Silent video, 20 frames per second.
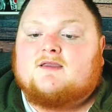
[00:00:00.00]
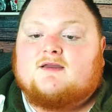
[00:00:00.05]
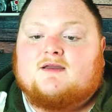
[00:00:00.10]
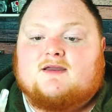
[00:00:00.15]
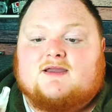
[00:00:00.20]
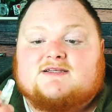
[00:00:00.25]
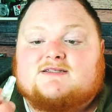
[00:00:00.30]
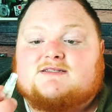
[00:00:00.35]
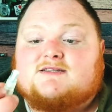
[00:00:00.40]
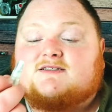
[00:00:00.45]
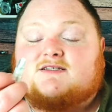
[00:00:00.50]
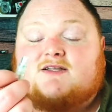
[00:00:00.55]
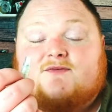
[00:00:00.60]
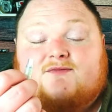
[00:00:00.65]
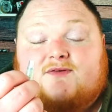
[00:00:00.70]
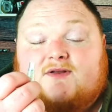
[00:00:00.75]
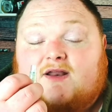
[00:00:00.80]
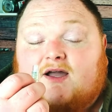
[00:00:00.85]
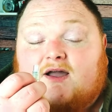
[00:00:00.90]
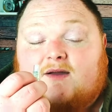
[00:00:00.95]
It's just a
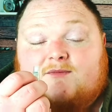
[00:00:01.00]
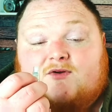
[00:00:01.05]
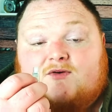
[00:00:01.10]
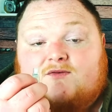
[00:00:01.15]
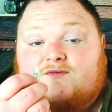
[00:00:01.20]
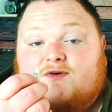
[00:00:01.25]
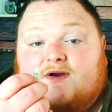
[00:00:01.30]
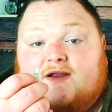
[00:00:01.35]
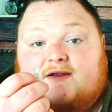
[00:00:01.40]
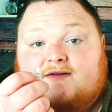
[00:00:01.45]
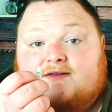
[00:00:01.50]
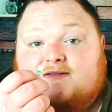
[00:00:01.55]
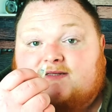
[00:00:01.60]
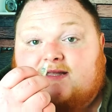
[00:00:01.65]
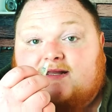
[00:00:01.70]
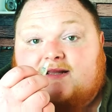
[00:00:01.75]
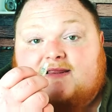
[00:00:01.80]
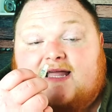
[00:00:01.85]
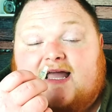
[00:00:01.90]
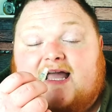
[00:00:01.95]
phenomenal fragrance.
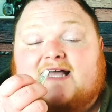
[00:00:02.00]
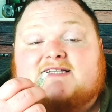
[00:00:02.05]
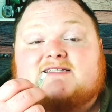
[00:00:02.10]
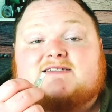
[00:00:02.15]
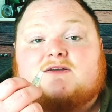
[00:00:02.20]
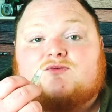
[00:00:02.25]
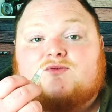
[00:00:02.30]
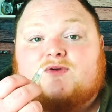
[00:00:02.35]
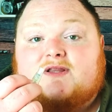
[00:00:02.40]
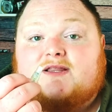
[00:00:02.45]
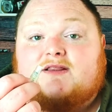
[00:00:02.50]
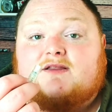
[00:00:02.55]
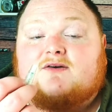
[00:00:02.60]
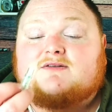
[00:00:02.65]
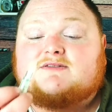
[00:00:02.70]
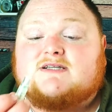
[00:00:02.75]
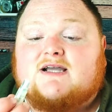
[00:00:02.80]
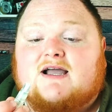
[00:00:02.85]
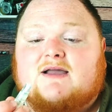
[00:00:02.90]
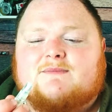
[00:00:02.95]
It lasts a really
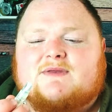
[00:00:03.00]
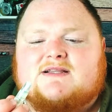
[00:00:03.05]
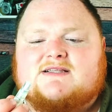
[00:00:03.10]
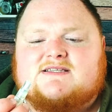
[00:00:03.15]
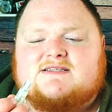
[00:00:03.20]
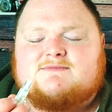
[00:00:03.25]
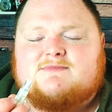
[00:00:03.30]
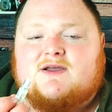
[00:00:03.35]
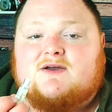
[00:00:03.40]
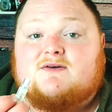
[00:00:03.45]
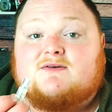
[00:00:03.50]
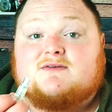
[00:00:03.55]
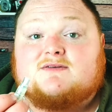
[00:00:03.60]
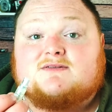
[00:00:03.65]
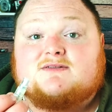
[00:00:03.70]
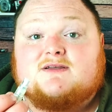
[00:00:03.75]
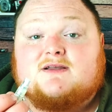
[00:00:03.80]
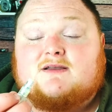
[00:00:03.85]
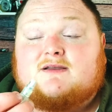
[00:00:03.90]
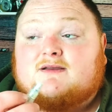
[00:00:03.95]
long time and
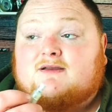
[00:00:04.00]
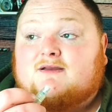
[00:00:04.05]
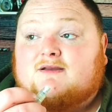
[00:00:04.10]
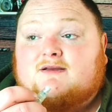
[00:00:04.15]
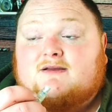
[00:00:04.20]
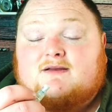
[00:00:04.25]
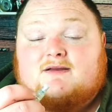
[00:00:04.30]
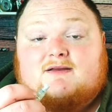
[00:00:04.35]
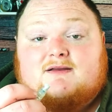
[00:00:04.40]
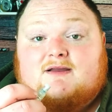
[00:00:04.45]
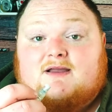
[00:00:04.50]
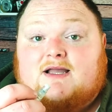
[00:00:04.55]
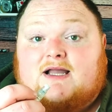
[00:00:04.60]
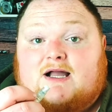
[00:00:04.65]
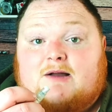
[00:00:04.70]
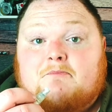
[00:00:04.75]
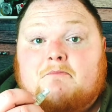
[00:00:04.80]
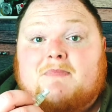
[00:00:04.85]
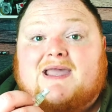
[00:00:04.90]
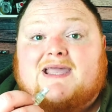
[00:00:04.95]
smells
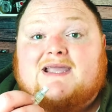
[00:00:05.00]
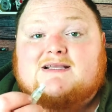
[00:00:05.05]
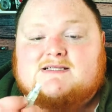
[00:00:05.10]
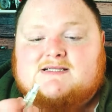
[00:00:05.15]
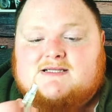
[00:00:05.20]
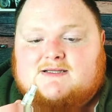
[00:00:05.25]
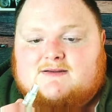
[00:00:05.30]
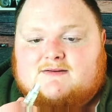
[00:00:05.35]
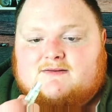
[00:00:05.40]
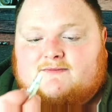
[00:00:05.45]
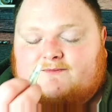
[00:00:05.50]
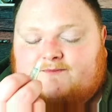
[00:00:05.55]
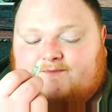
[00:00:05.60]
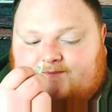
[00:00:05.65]
amazing.